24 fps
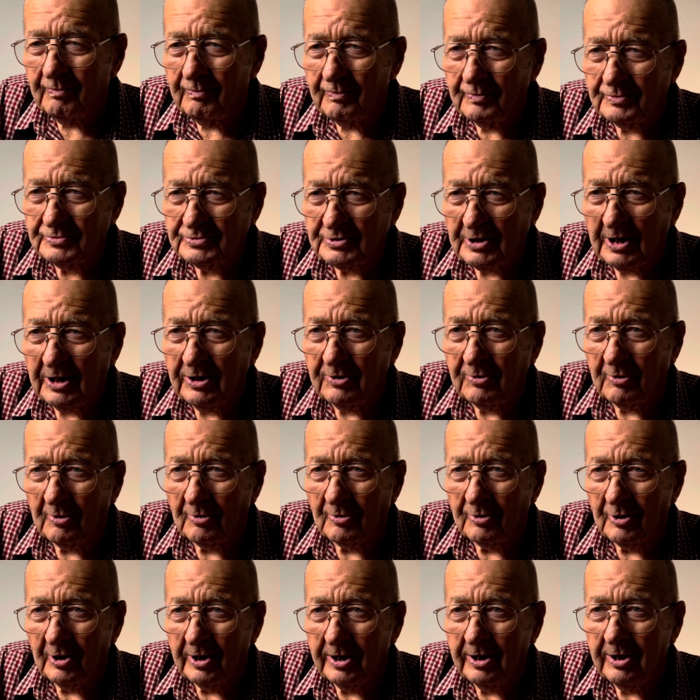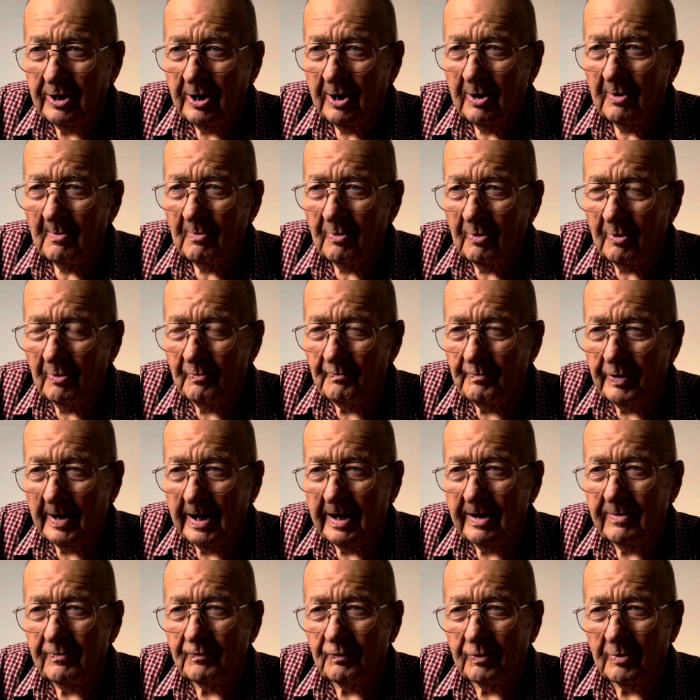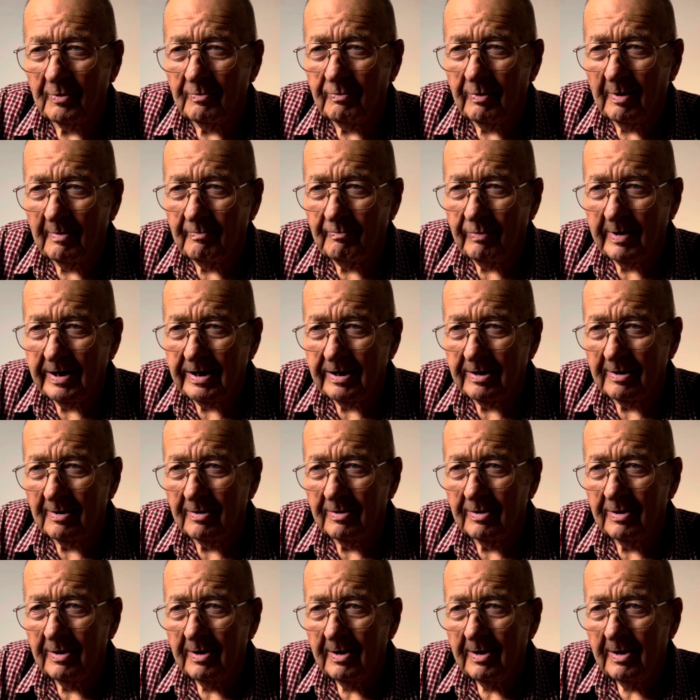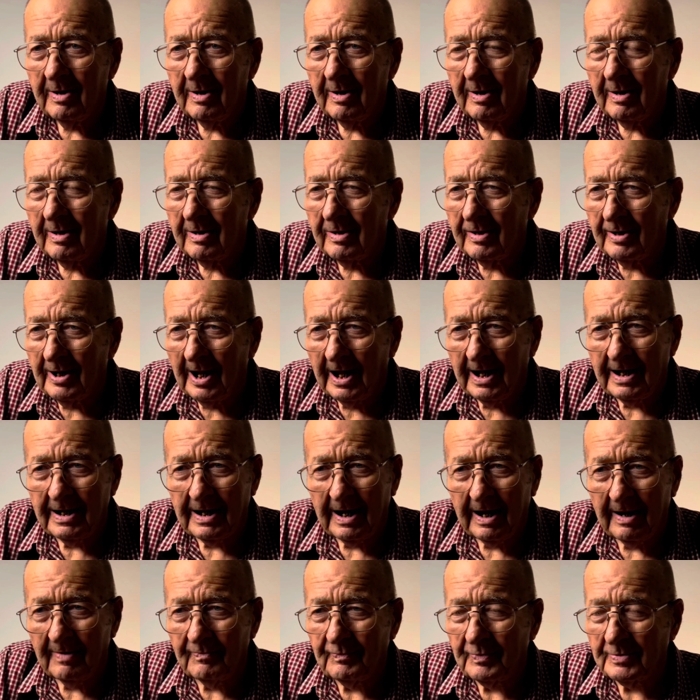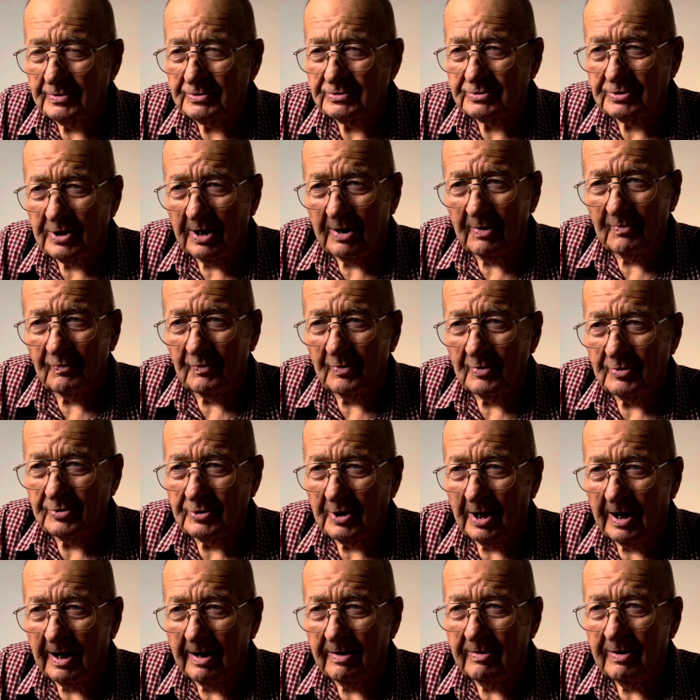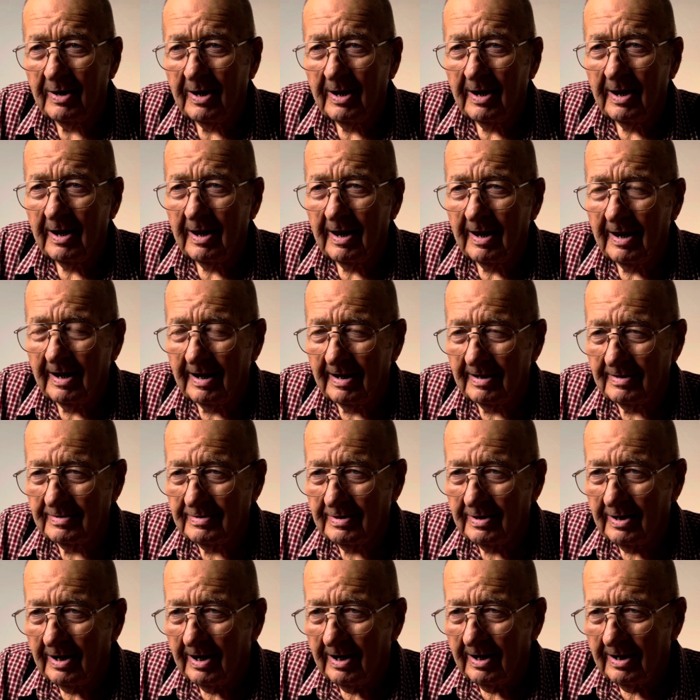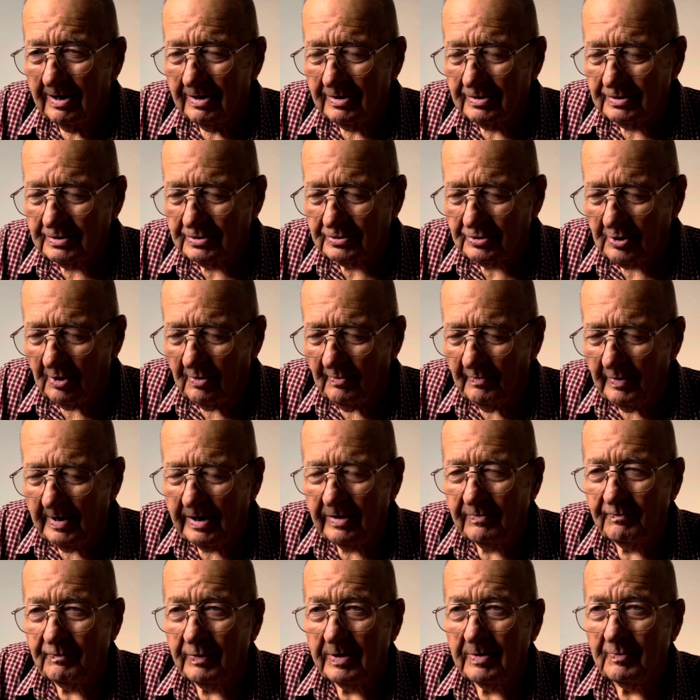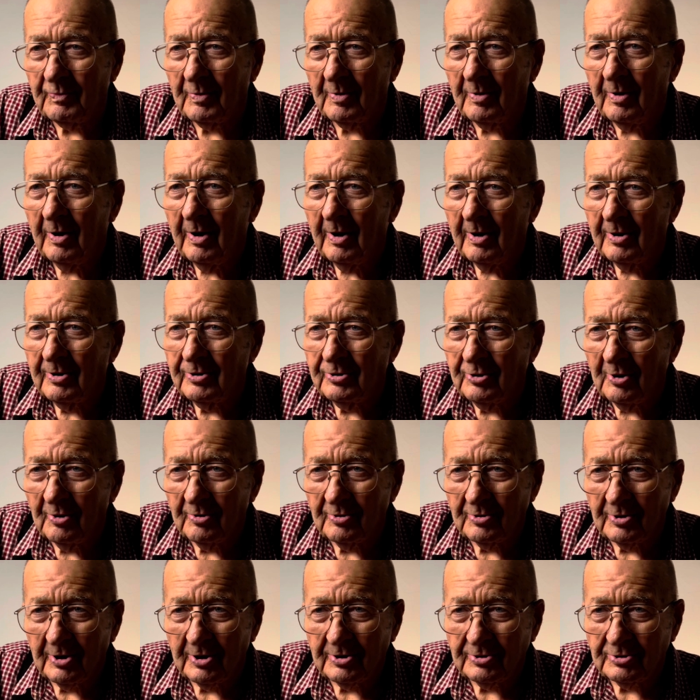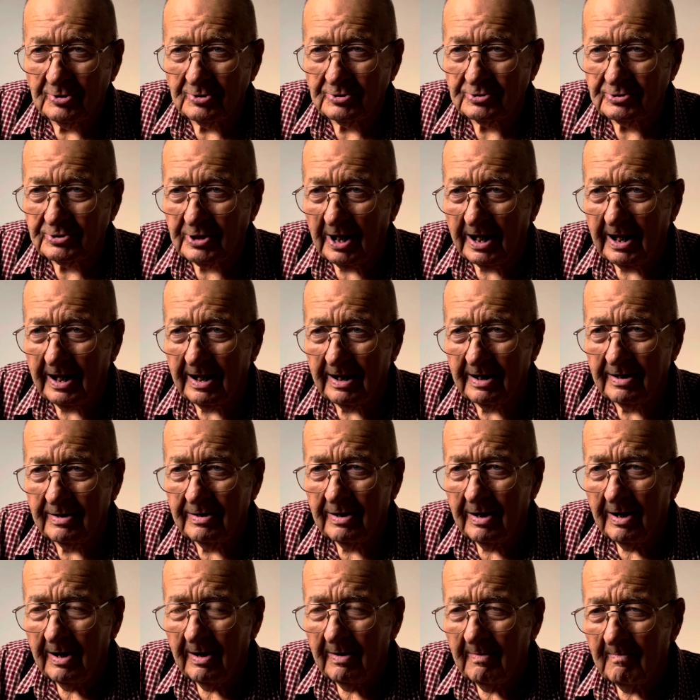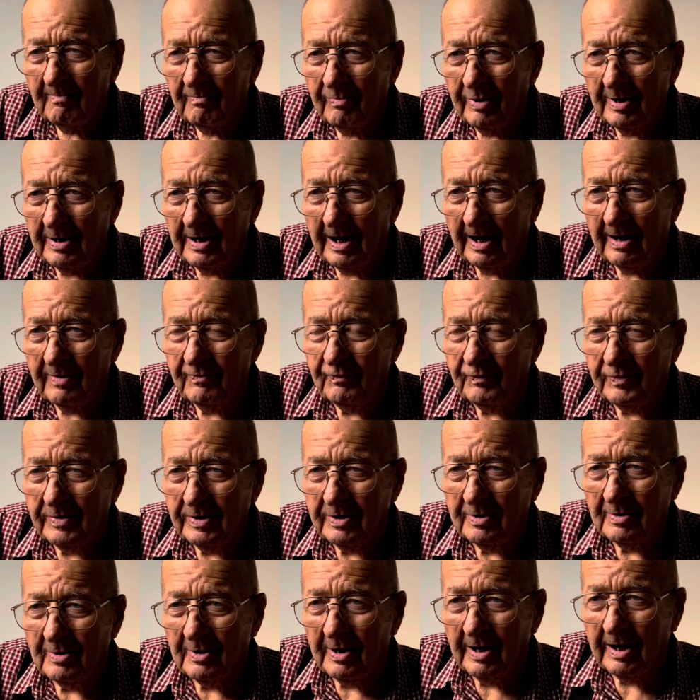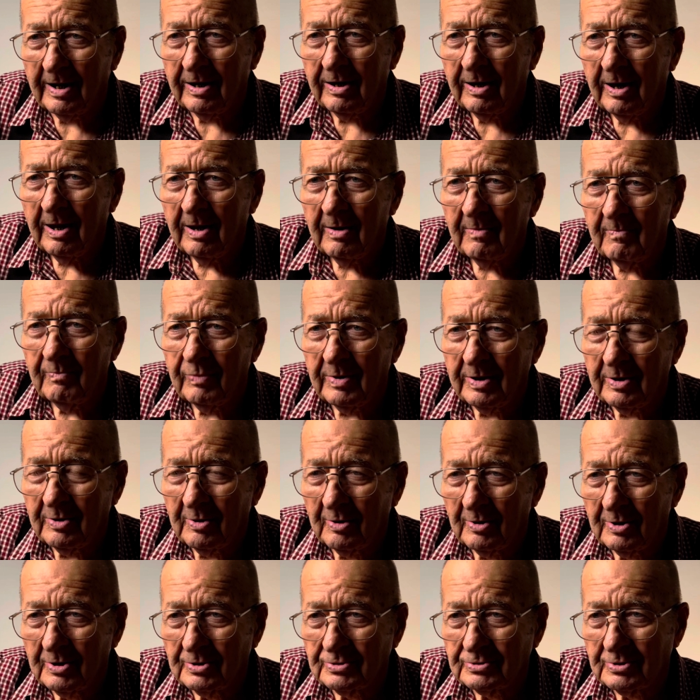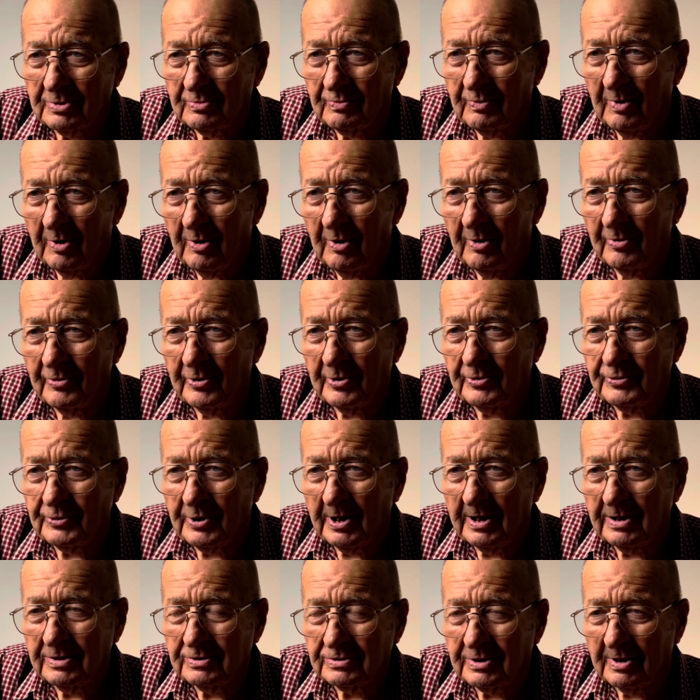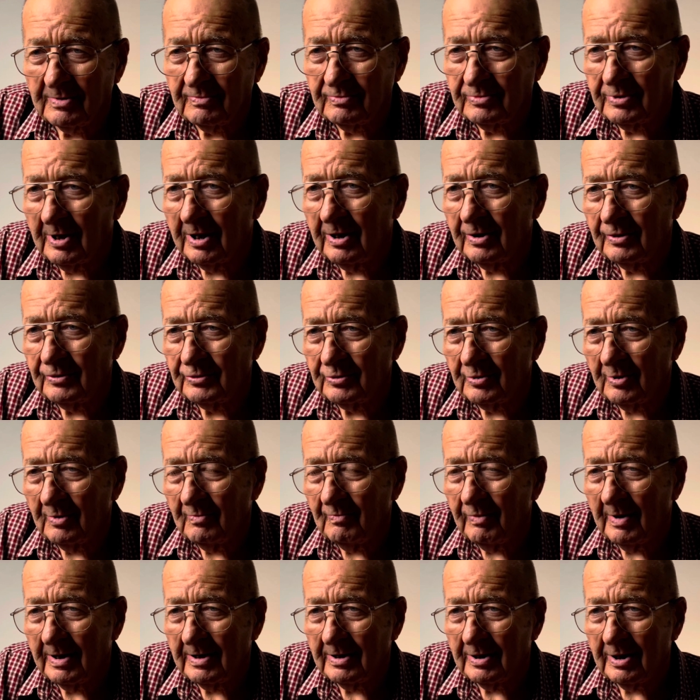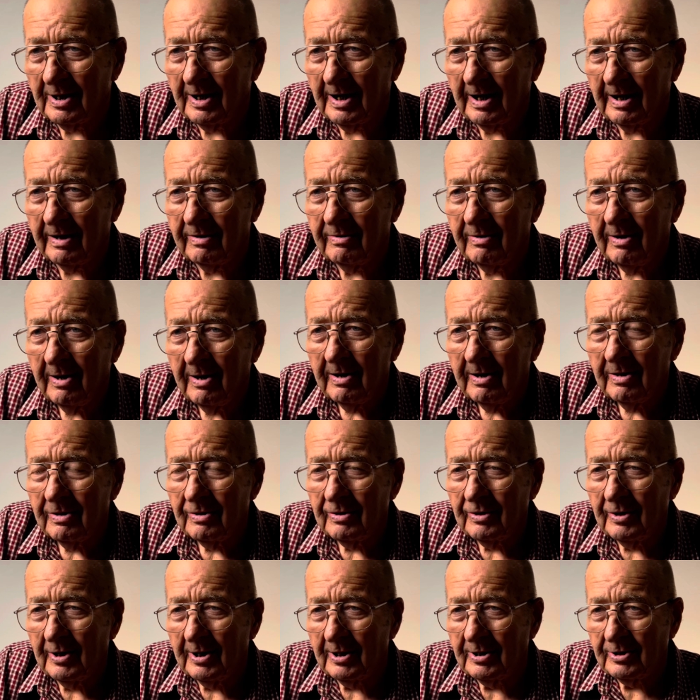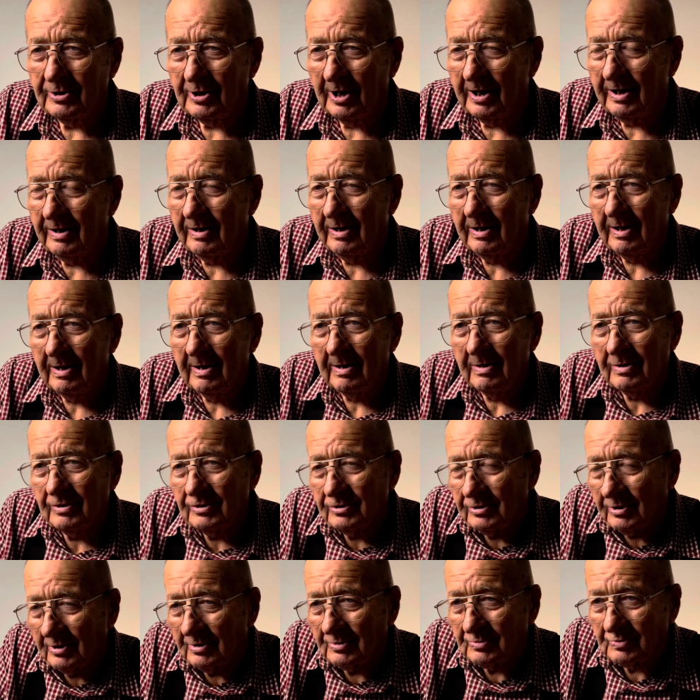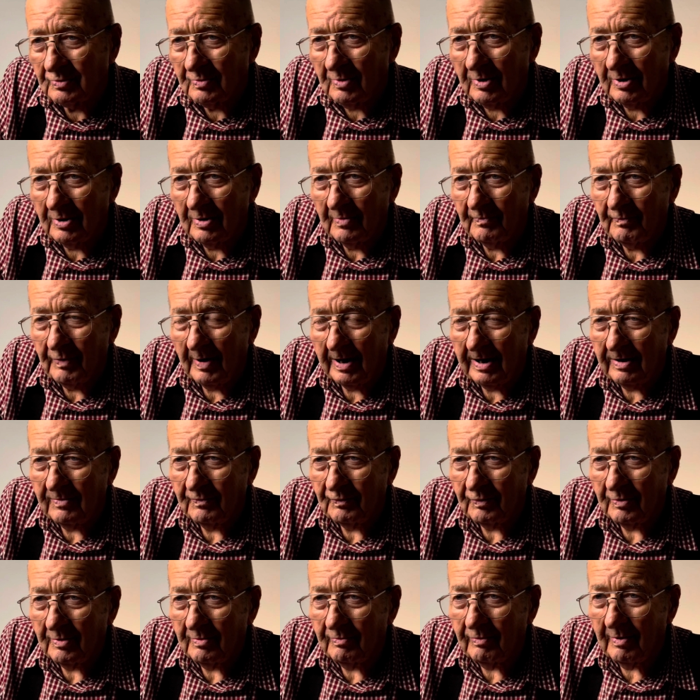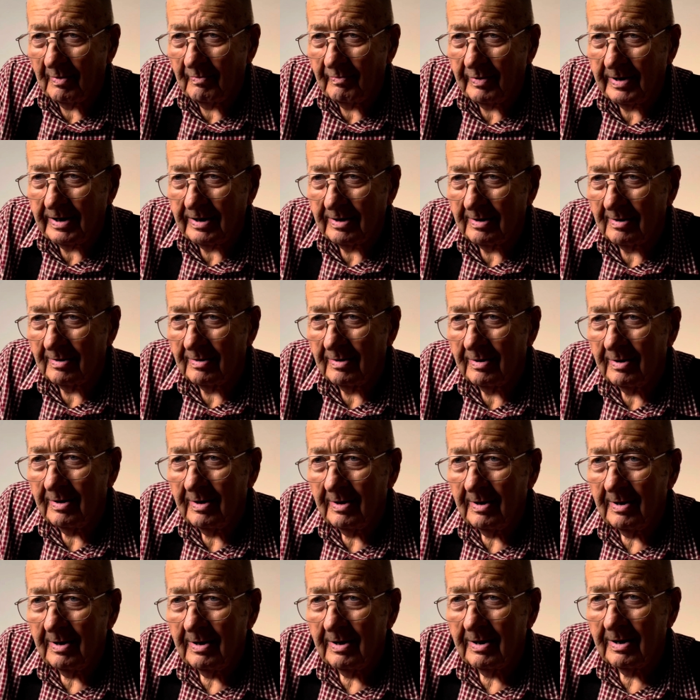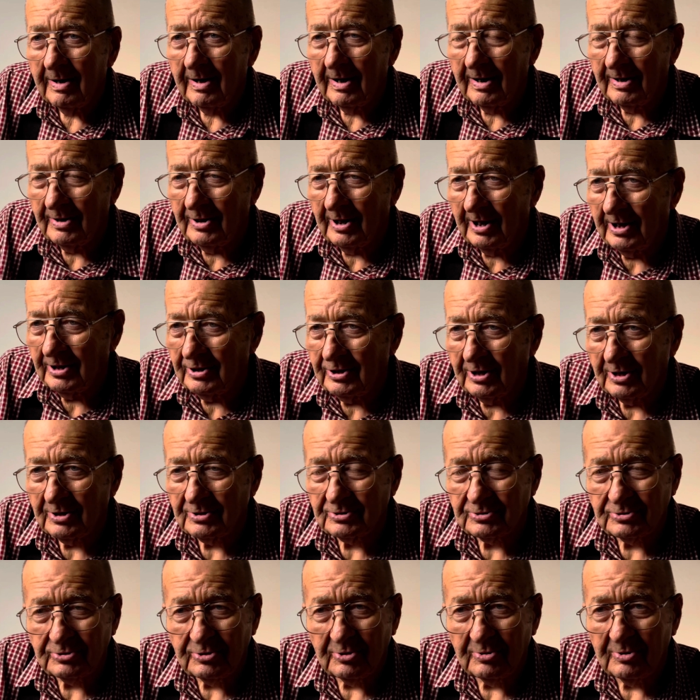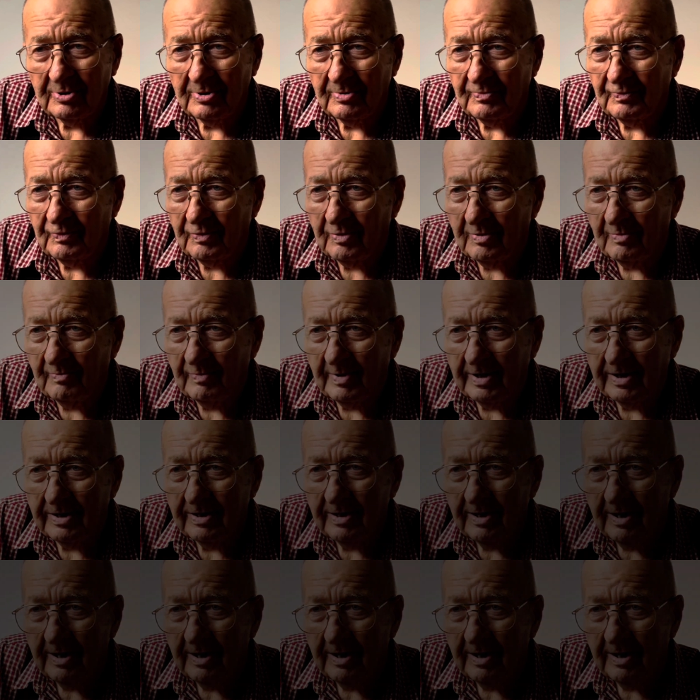secretly will pay for my meal. That happened several times, and so many people don't understand. But I feel like because of all the things I've done through my life, that they just want to pay for my meal, and they just do it for me.